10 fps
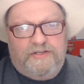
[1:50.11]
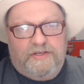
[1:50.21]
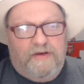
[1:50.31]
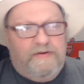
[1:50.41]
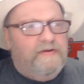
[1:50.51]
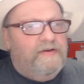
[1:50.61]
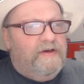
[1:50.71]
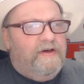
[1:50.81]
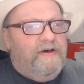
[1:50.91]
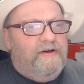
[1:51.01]
so I'm
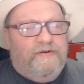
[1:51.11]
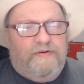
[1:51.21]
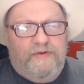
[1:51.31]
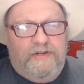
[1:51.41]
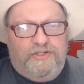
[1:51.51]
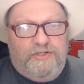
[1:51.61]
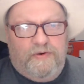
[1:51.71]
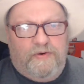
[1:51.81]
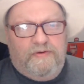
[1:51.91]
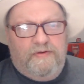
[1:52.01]
not really
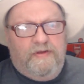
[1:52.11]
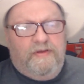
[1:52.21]
sure